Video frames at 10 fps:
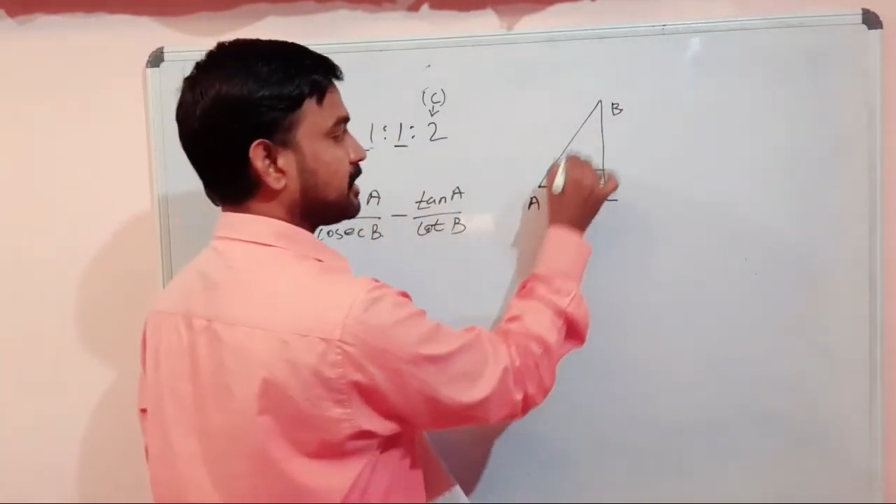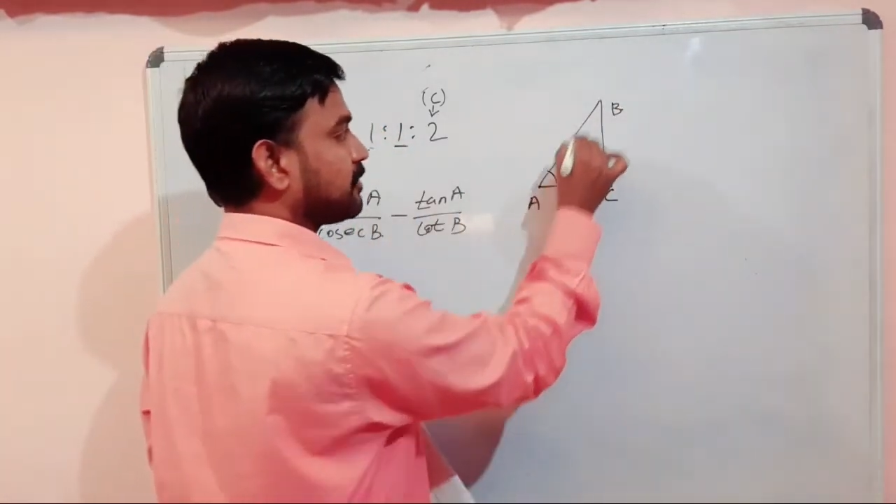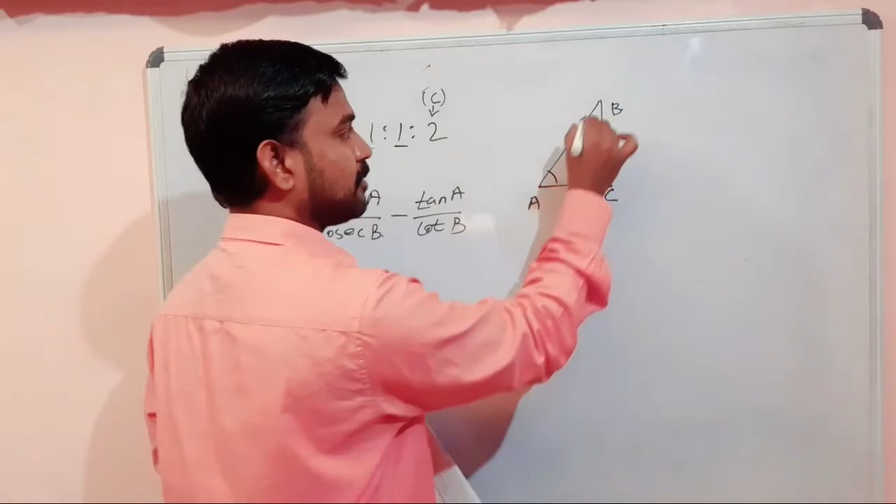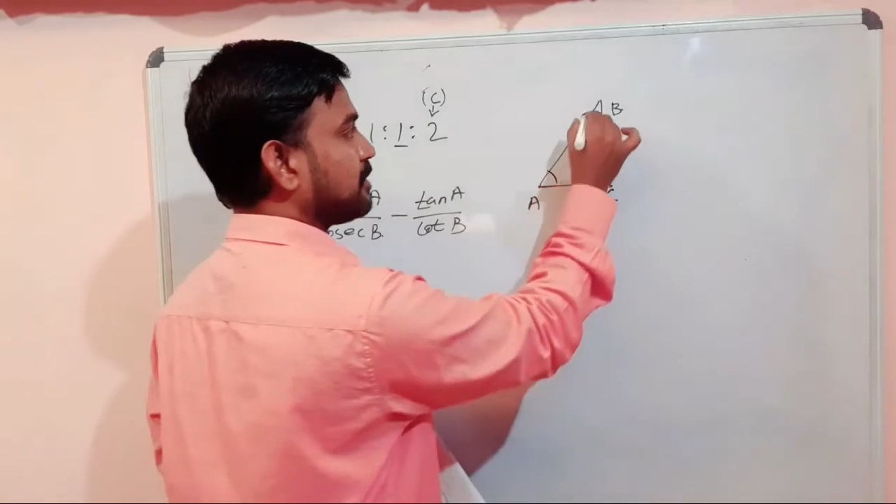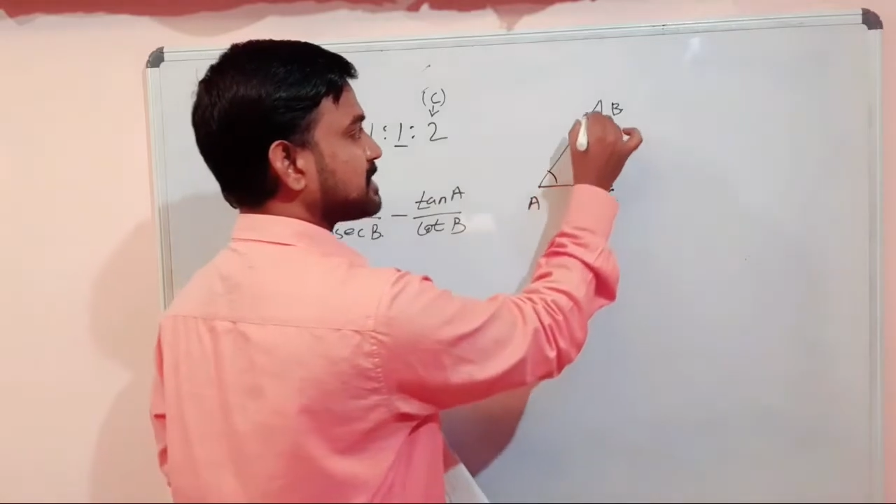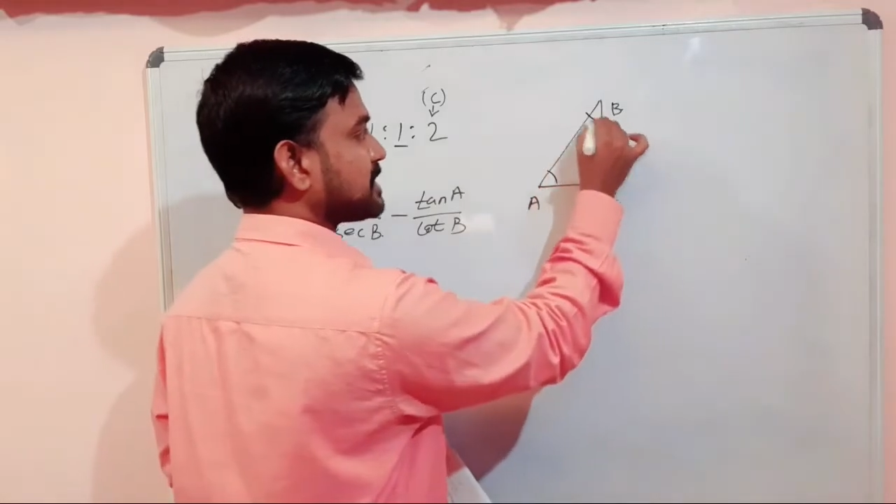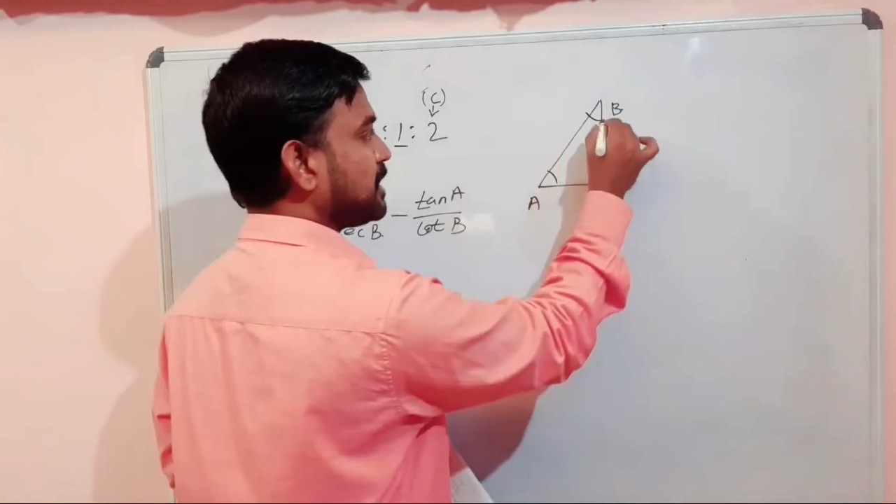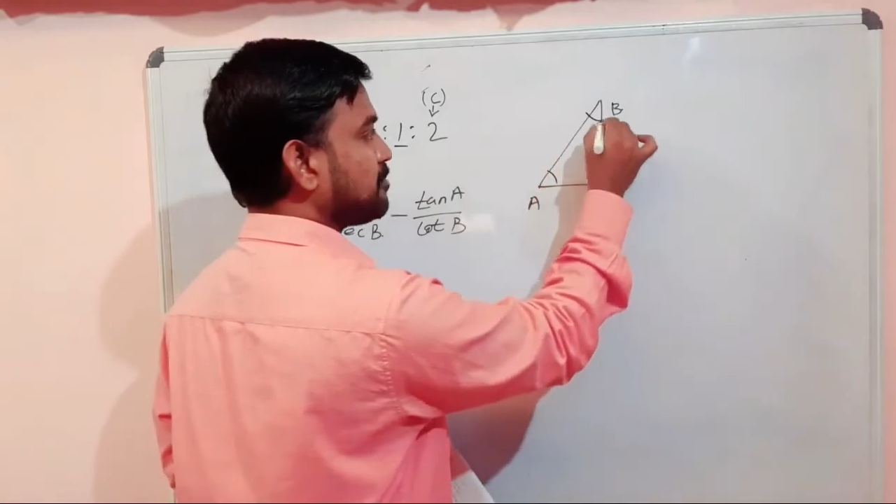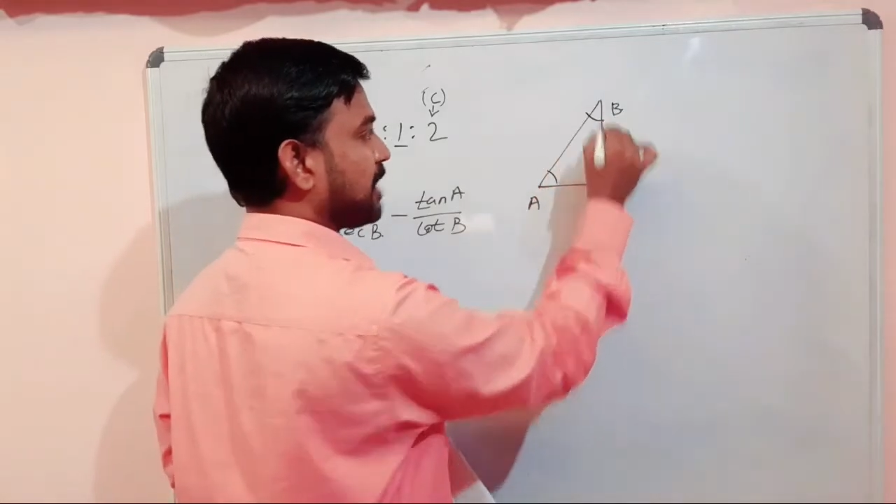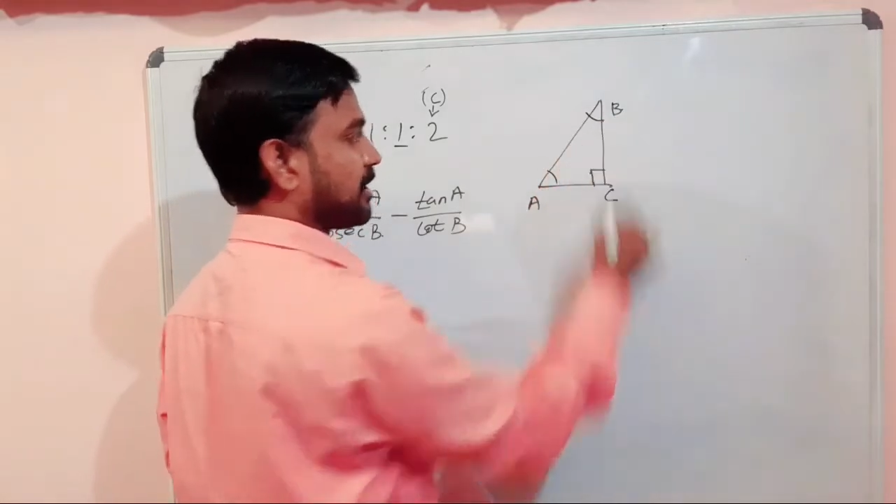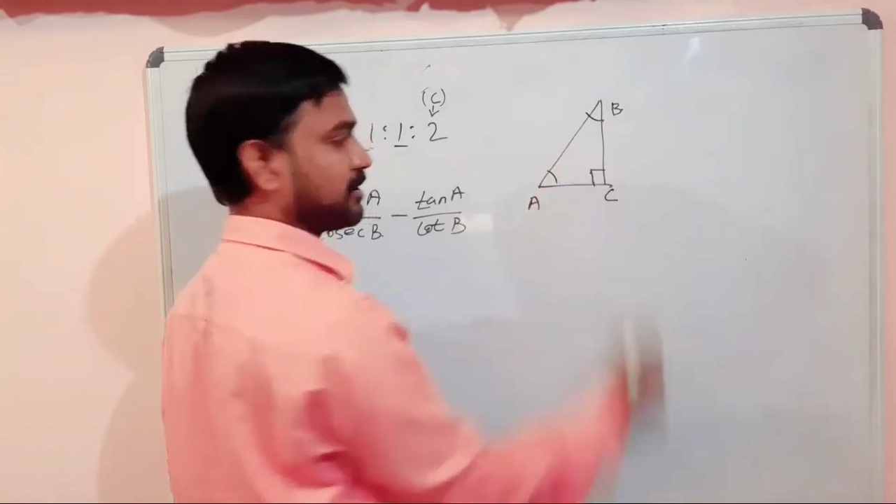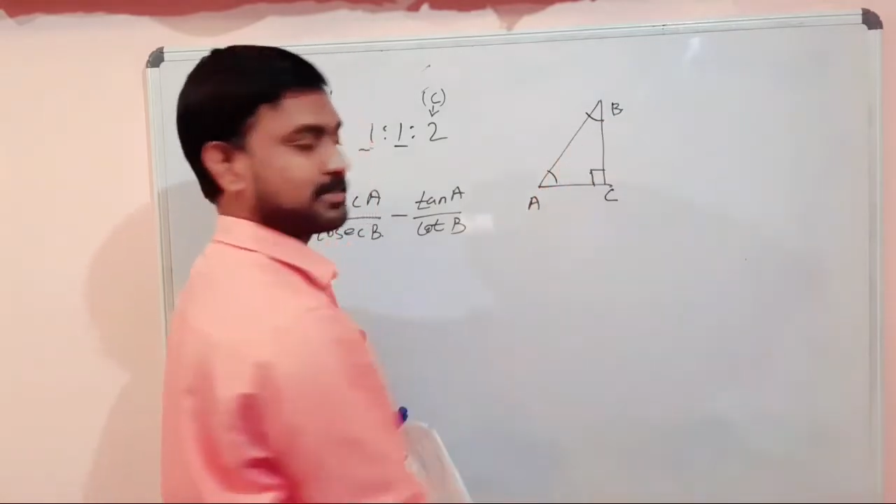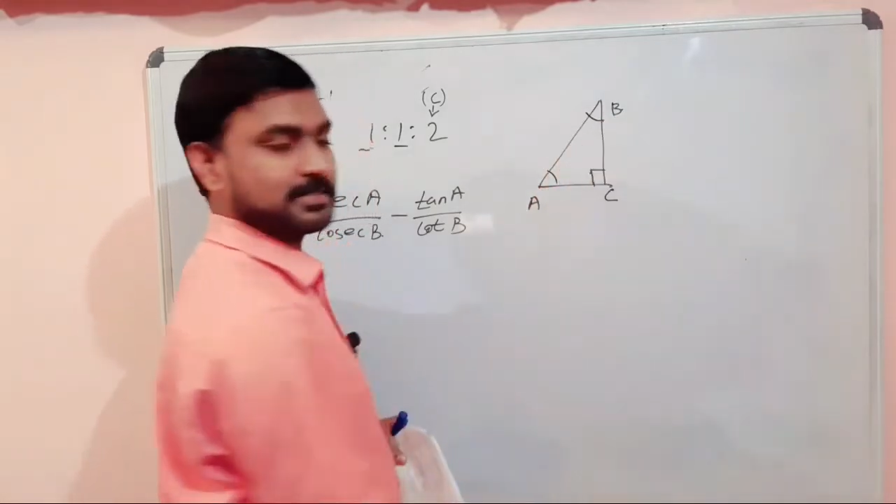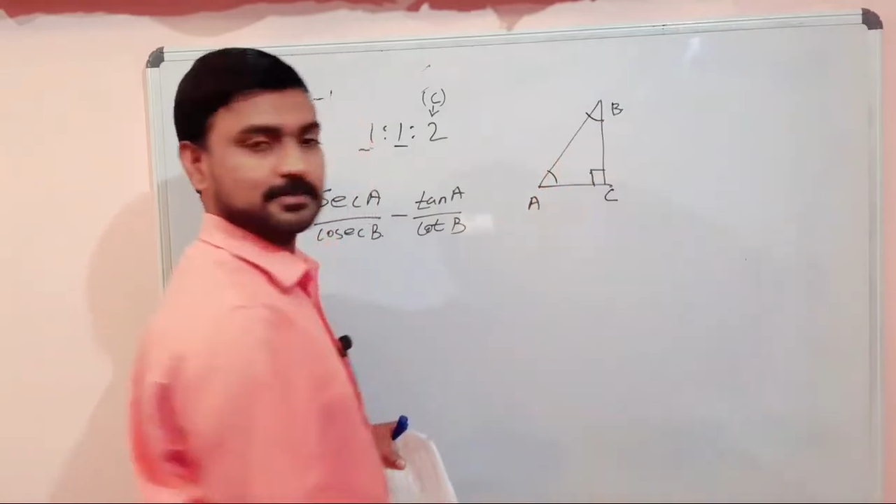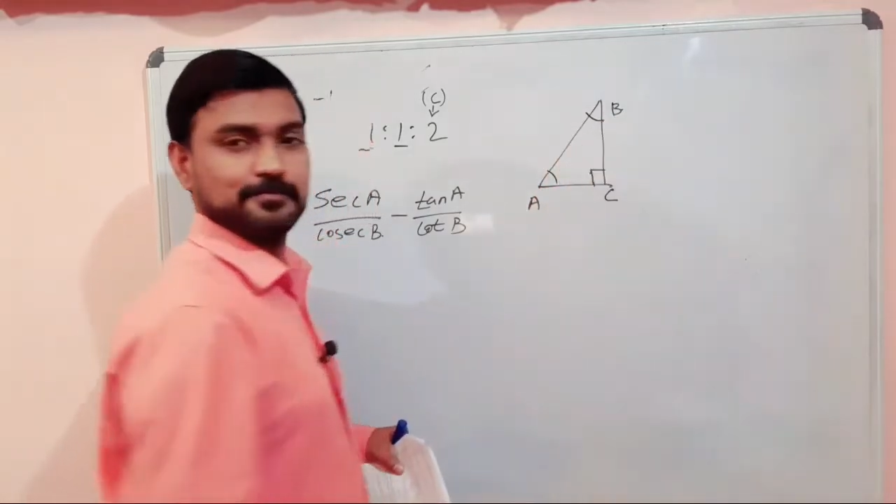will be same
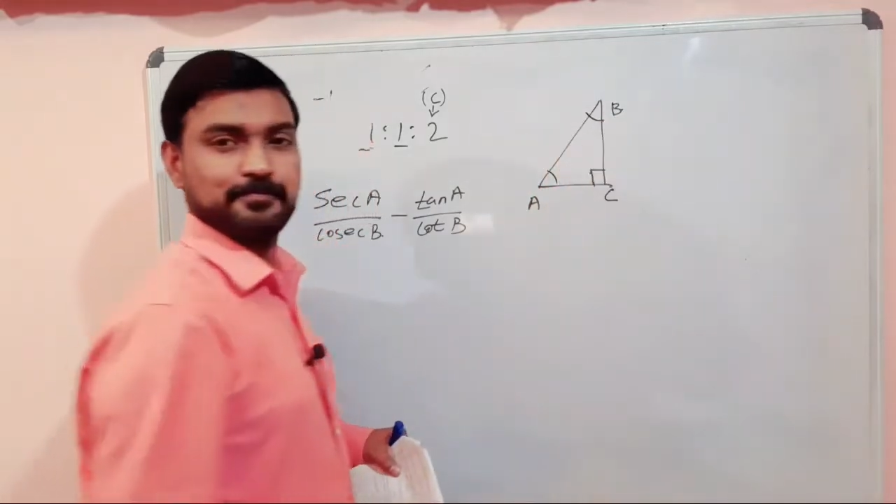angles.